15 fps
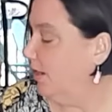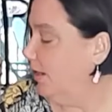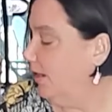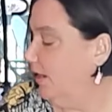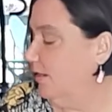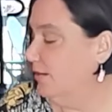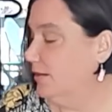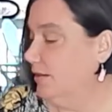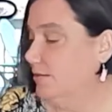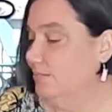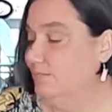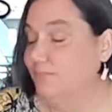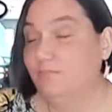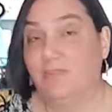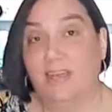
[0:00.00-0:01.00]
And
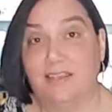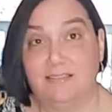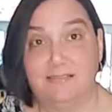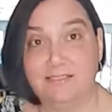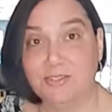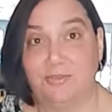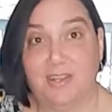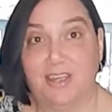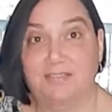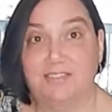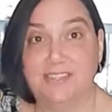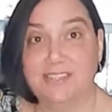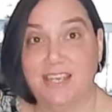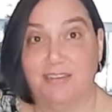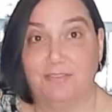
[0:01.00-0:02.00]
I don't have to
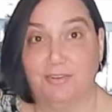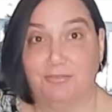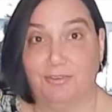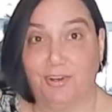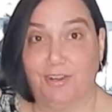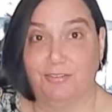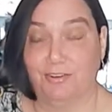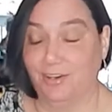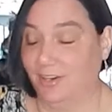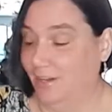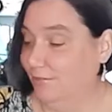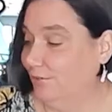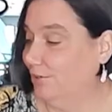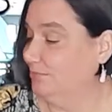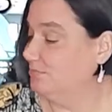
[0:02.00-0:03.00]
save it forever and
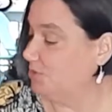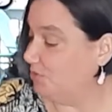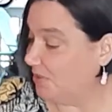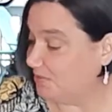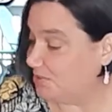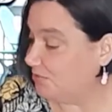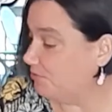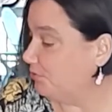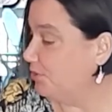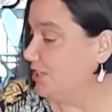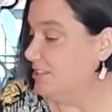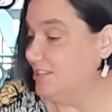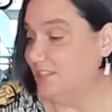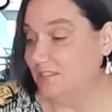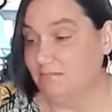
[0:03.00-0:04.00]
ever. Don't have to
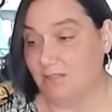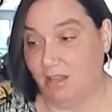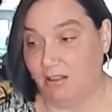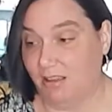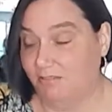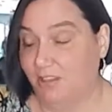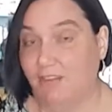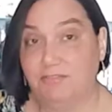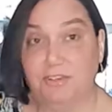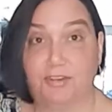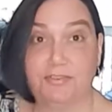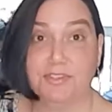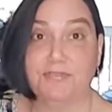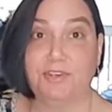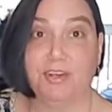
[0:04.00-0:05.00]
freeze it. I'll have
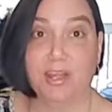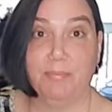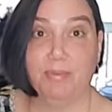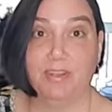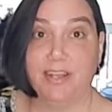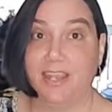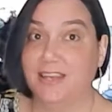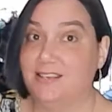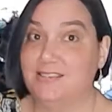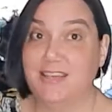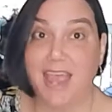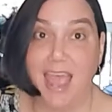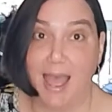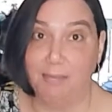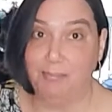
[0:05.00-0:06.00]
leftovers for a couple of days.
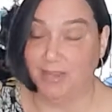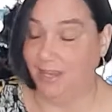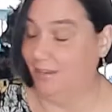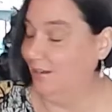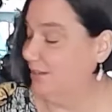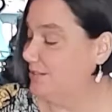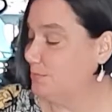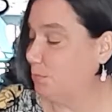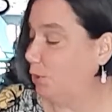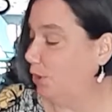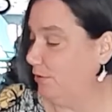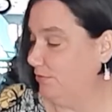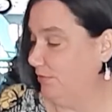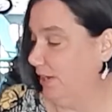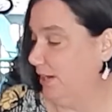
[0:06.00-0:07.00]
Happy. It's
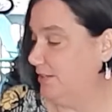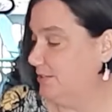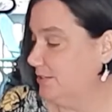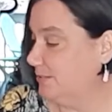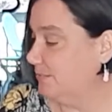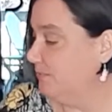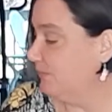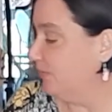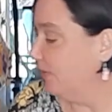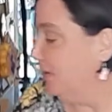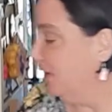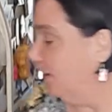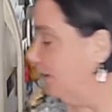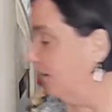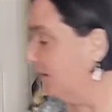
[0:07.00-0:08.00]
perfect.
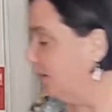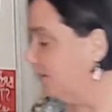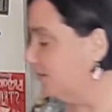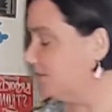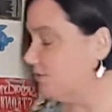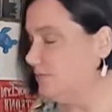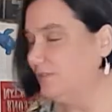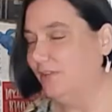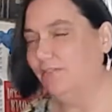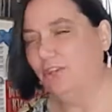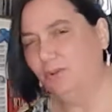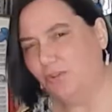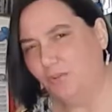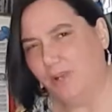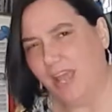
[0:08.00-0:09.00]
So if you
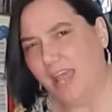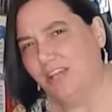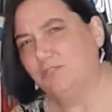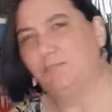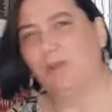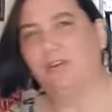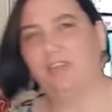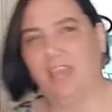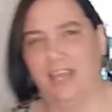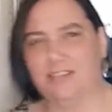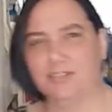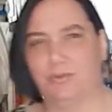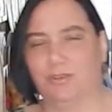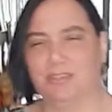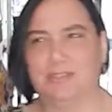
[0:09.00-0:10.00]
don't know what hash brown
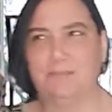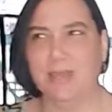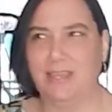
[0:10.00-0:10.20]
casserole is, I